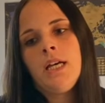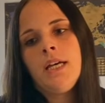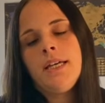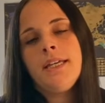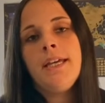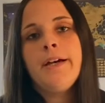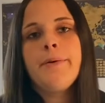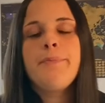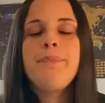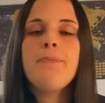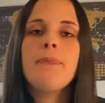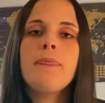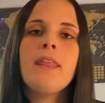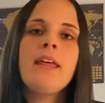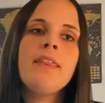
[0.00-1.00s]
Yeah,
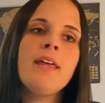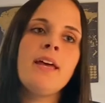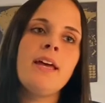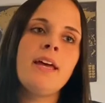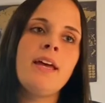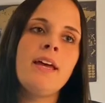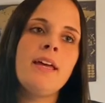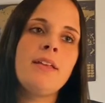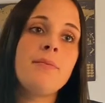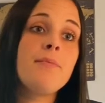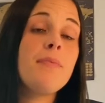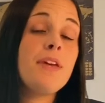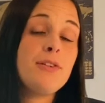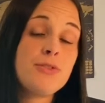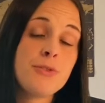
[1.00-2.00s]
and then
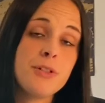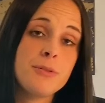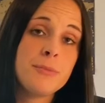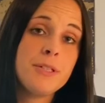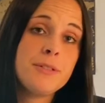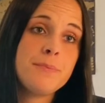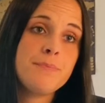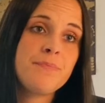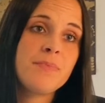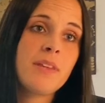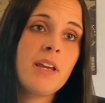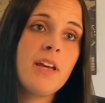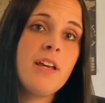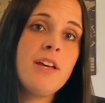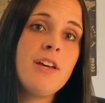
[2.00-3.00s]
there's Christmas.
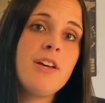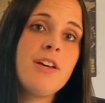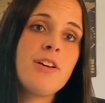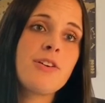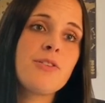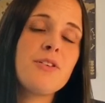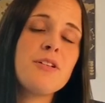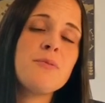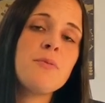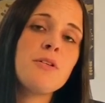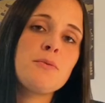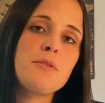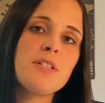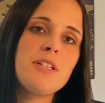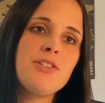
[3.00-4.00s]
Christmas
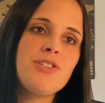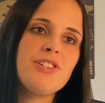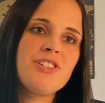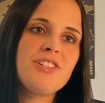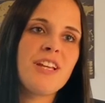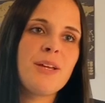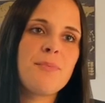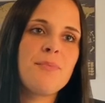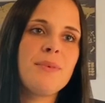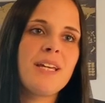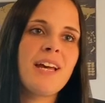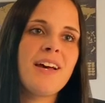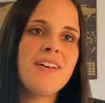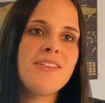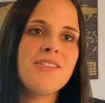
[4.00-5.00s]
was interesting
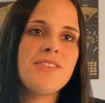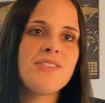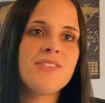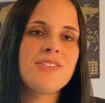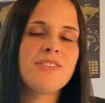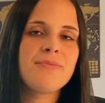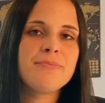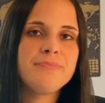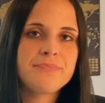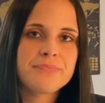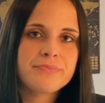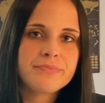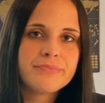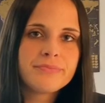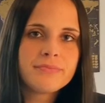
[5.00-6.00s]
because
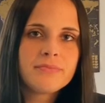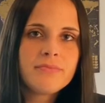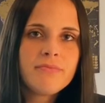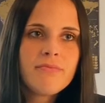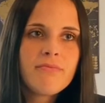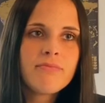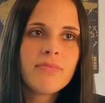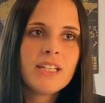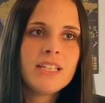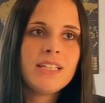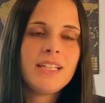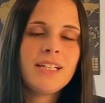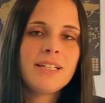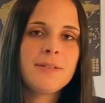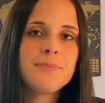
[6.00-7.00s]

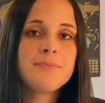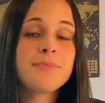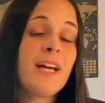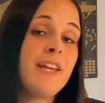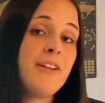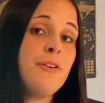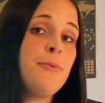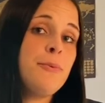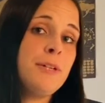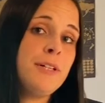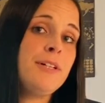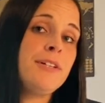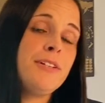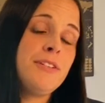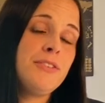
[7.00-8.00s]
I don't know where
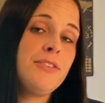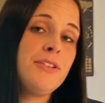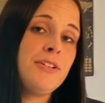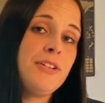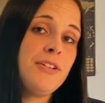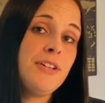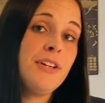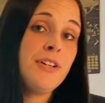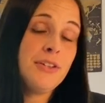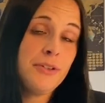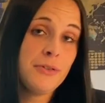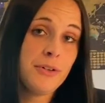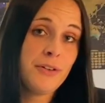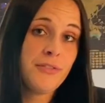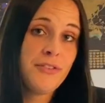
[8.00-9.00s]

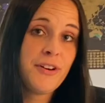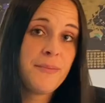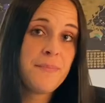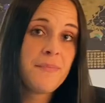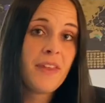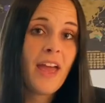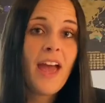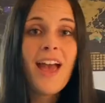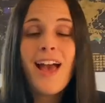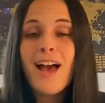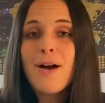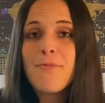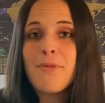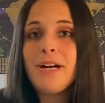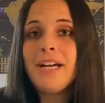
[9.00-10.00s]
you're from,
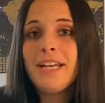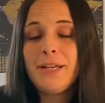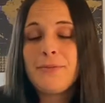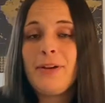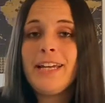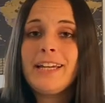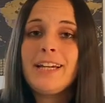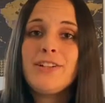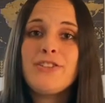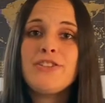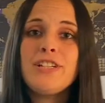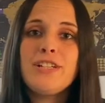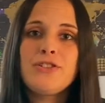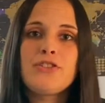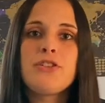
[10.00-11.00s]
but in my country,
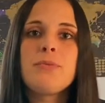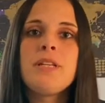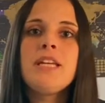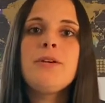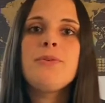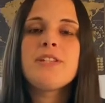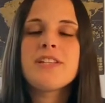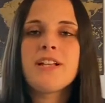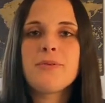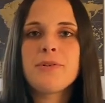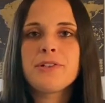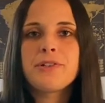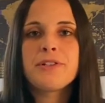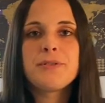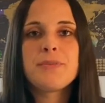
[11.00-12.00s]
in Germany, we
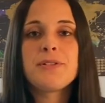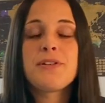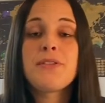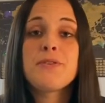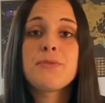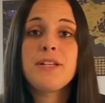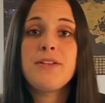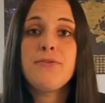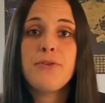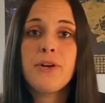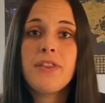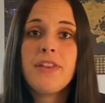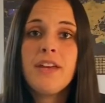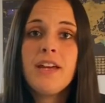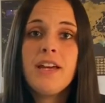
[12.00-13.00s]
celebrate Christmas on the 24th.
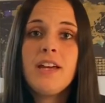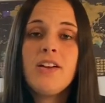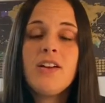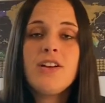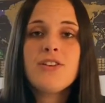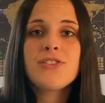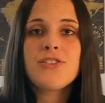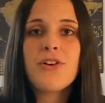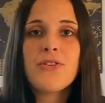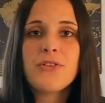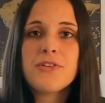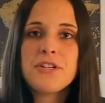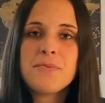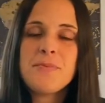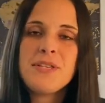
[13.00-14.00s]
So
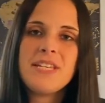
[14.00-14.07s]
Christmas